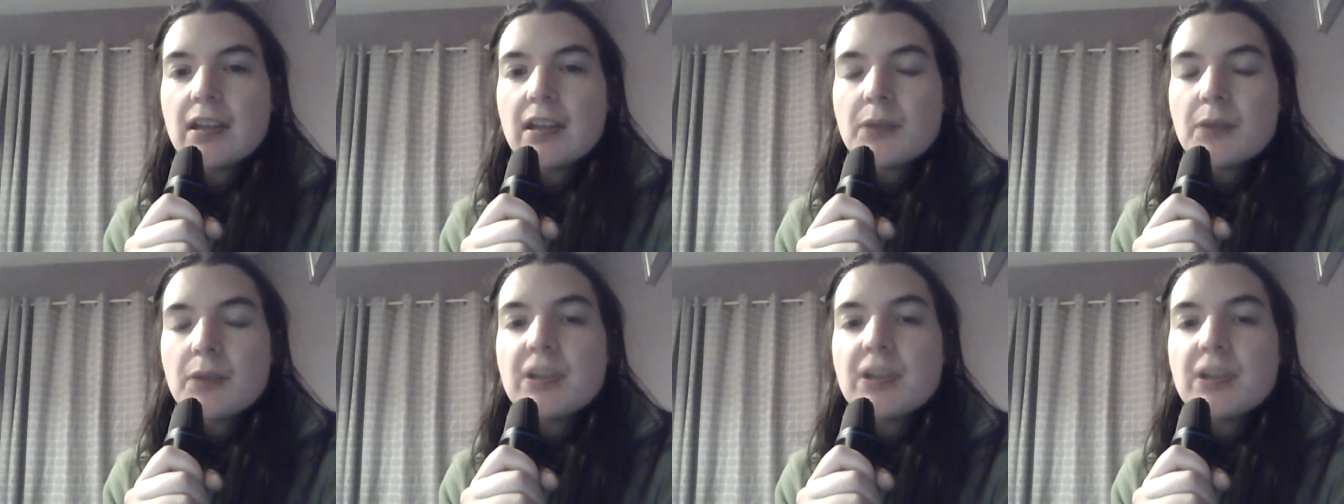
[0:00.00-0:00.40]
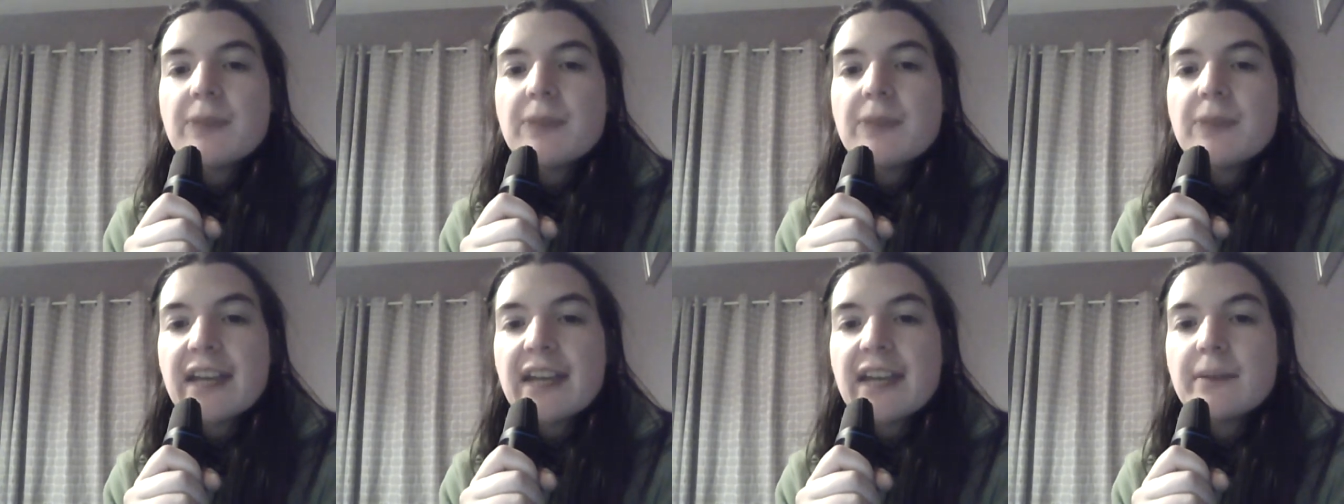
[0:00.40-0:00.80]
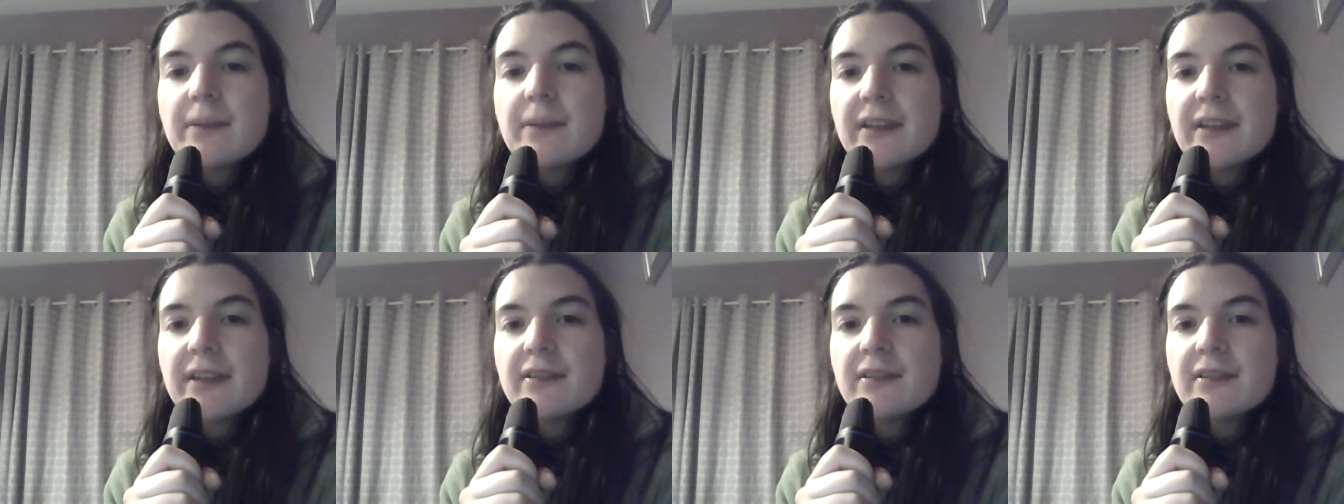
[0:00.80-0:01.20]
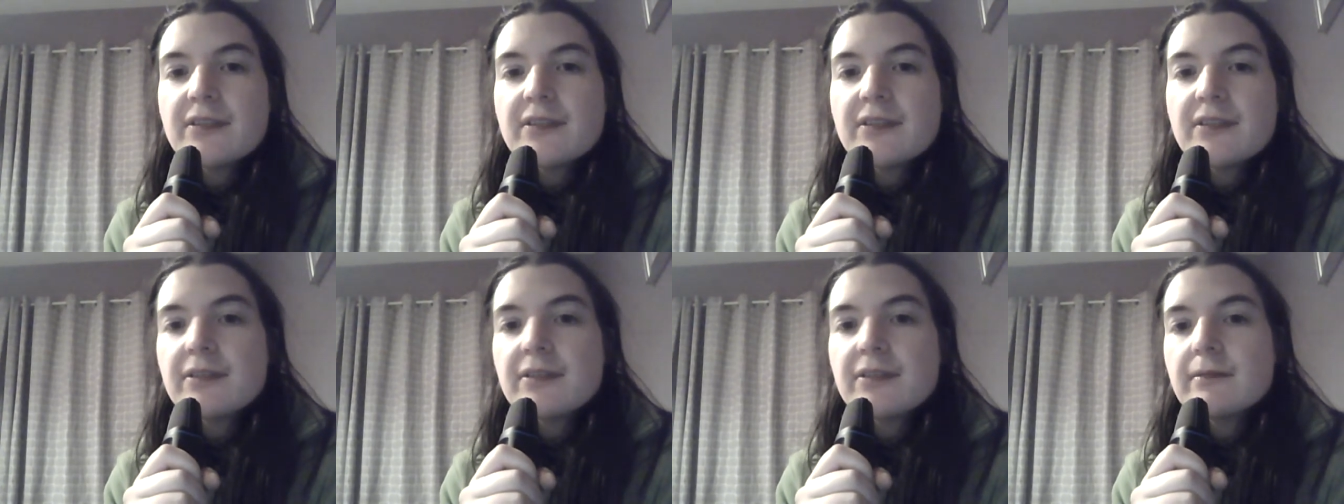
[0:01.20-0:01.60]
When you pay your
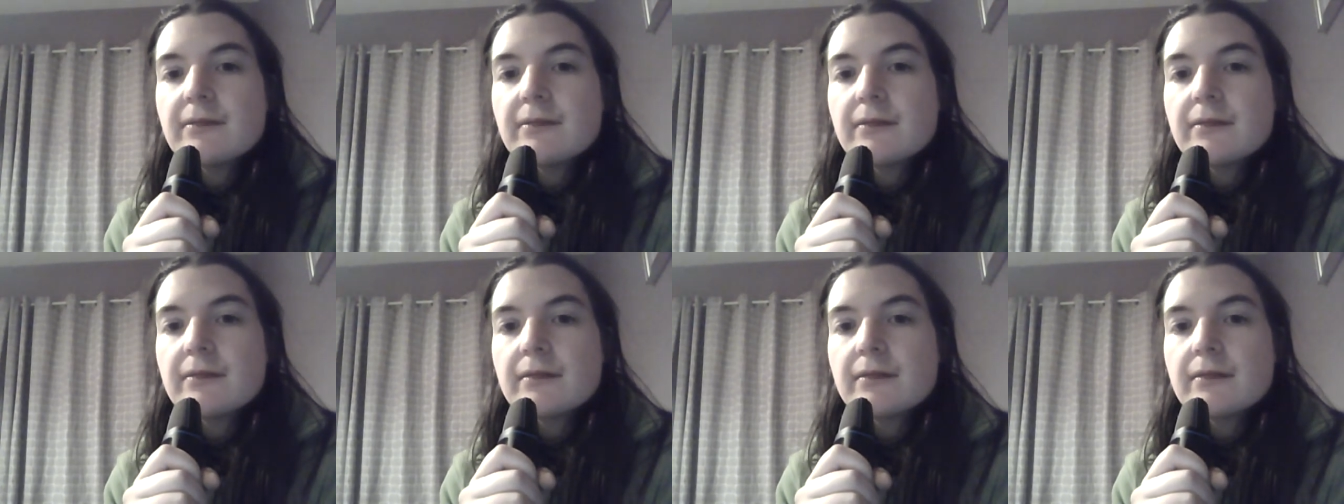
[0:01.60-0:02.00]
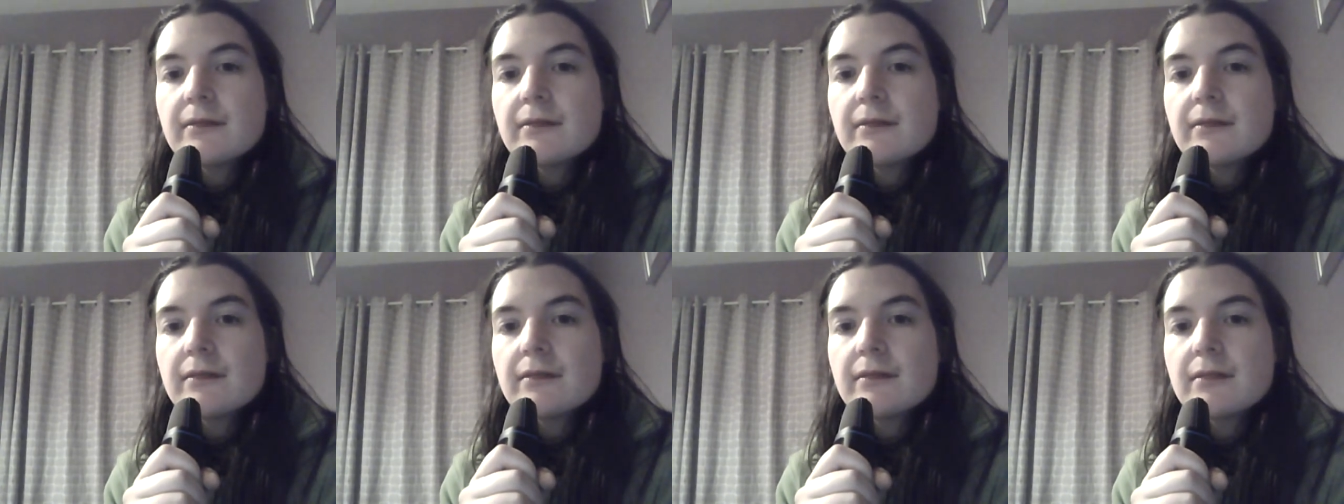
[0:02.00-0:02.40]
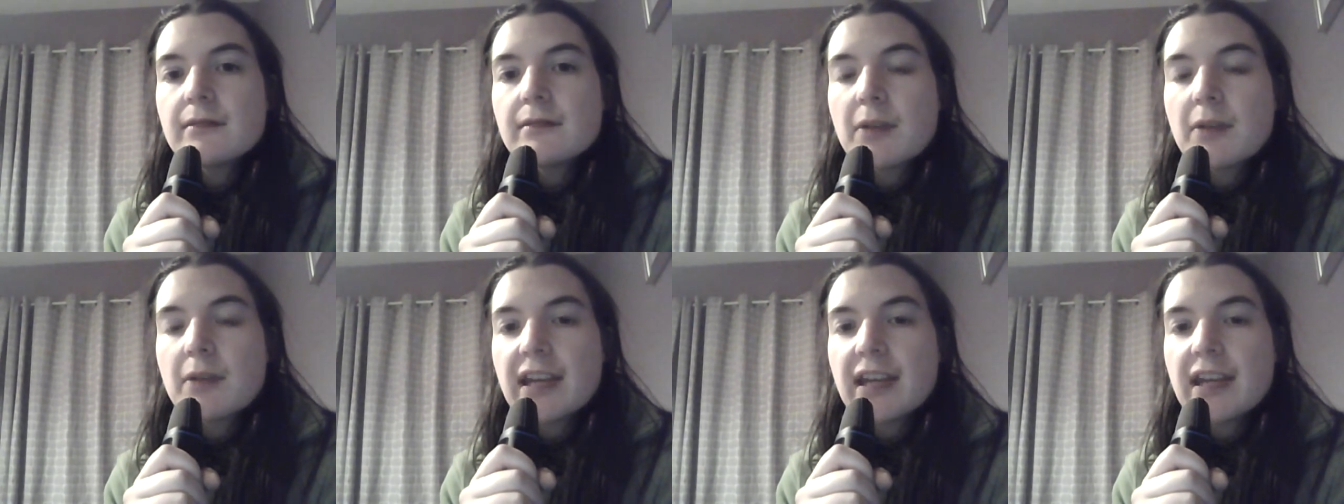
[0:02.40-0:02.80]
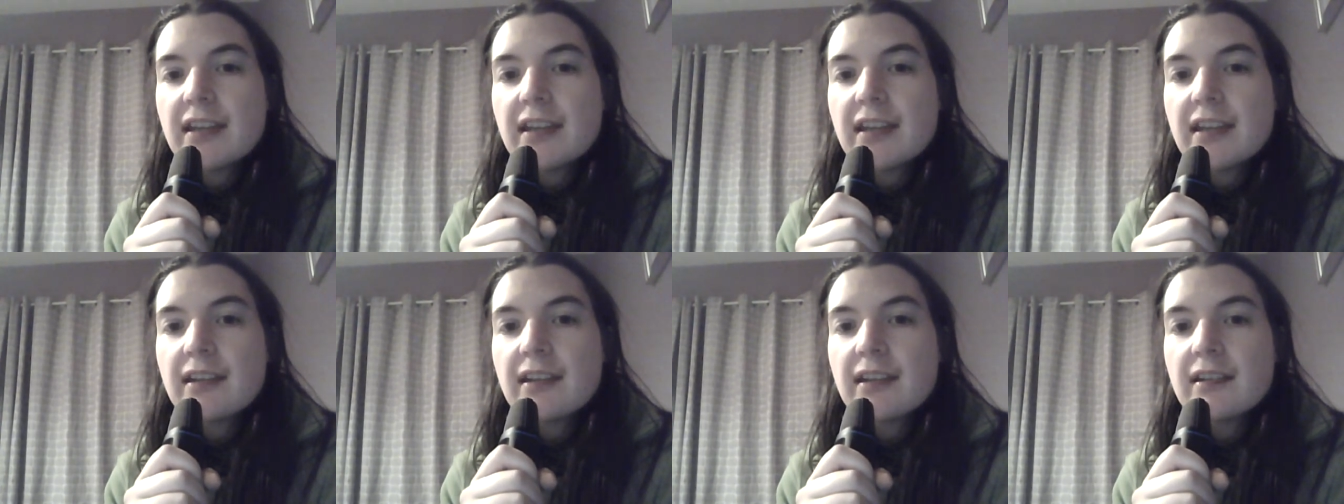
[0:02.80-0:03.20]
bills,
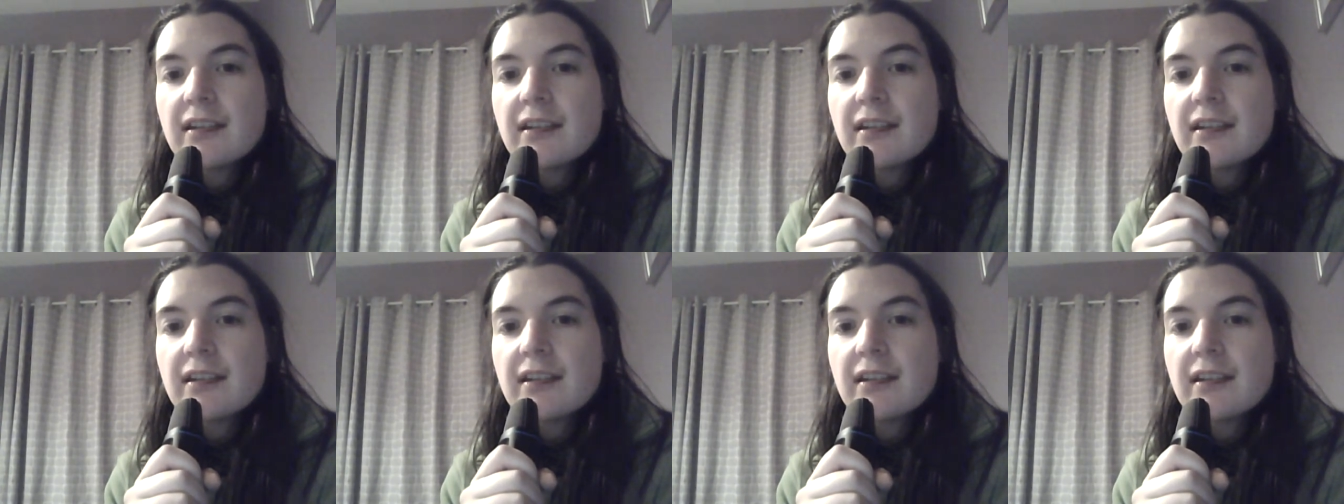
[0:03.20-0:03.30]
okay,